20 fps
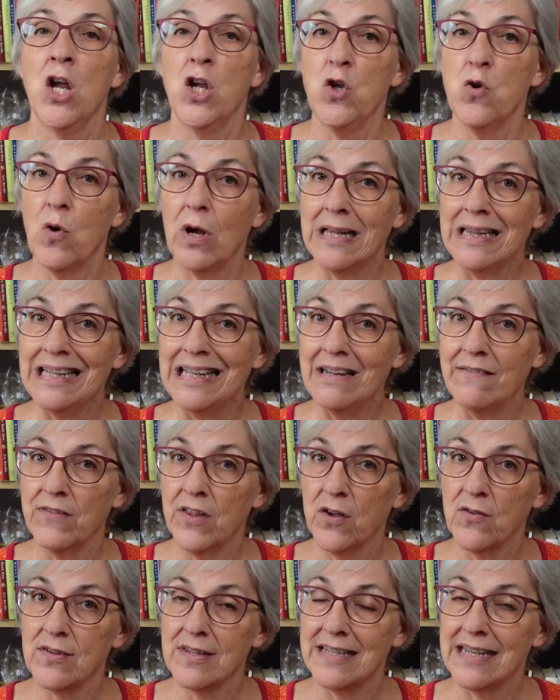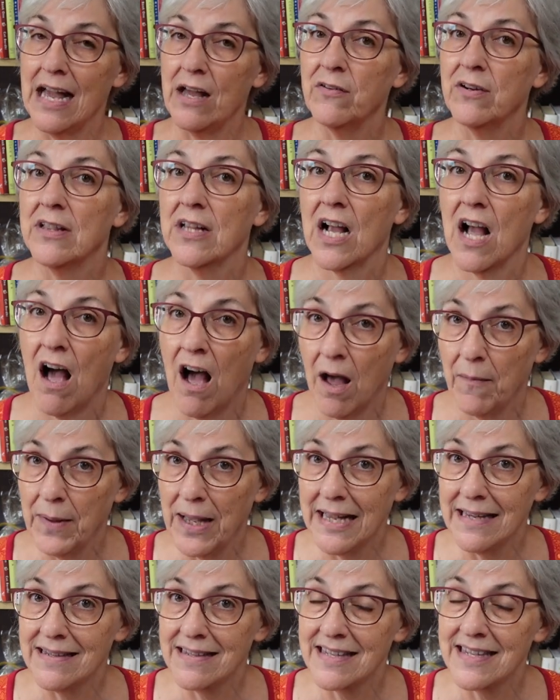you can leave those down in the
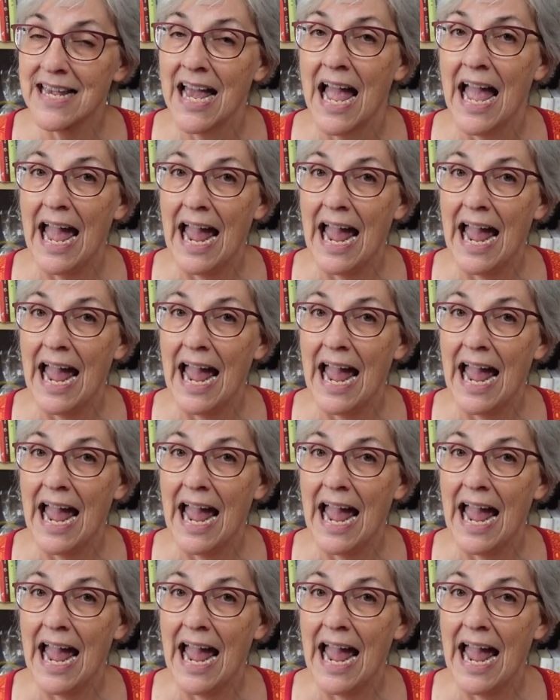comments,